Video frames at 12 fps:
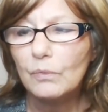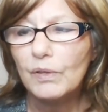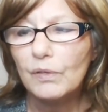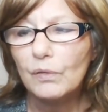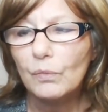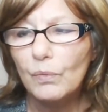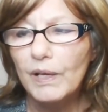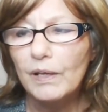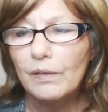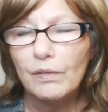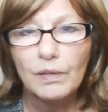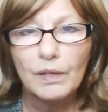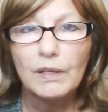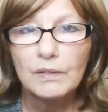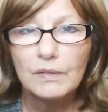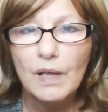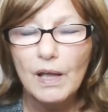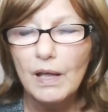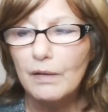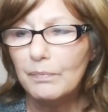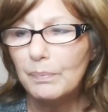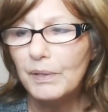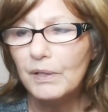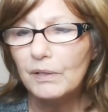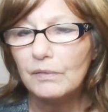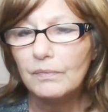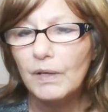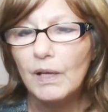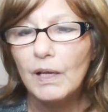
with the way things have been.